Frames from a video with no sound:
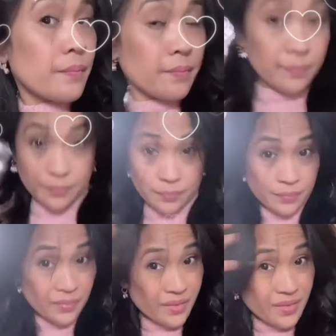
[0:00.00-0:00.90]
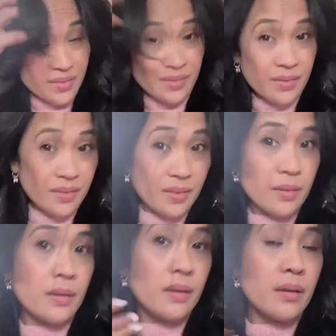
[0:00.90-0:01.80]

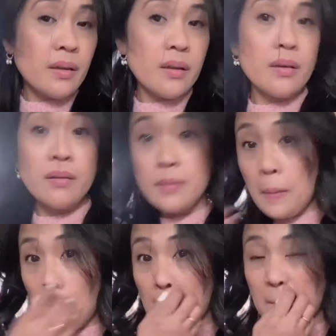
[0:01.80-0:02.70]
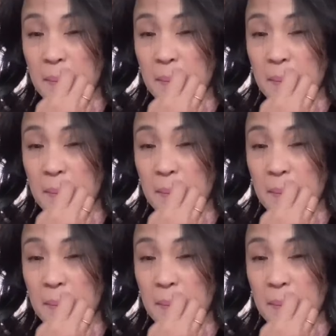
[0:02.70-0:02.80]
(silence)